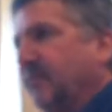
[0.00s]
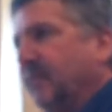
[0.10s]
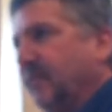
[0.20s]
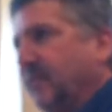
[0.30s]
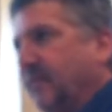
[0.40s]

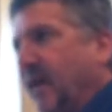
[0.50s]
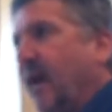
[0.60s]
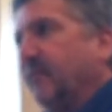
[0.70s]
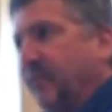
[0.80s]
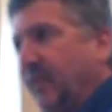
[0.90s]
the
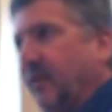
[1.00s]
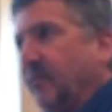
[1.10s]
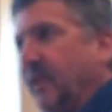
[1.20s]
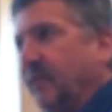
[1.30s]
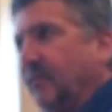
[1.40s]
Oxford
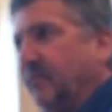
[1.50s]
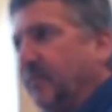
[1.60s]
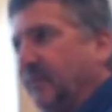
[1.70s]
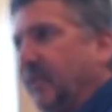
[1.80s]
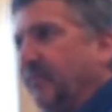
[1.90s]
location
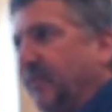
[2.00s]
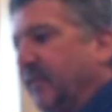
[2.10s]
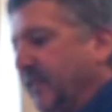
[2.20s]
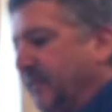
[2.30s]
specifically?